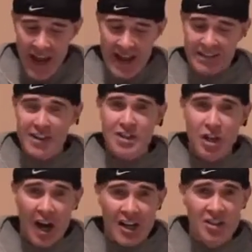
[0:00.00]
And the
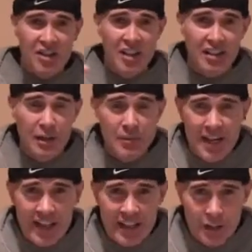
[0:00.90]
Dodgers
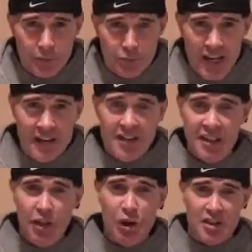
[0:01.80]
eliminated the Braves
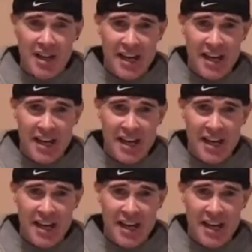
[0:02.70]
in Los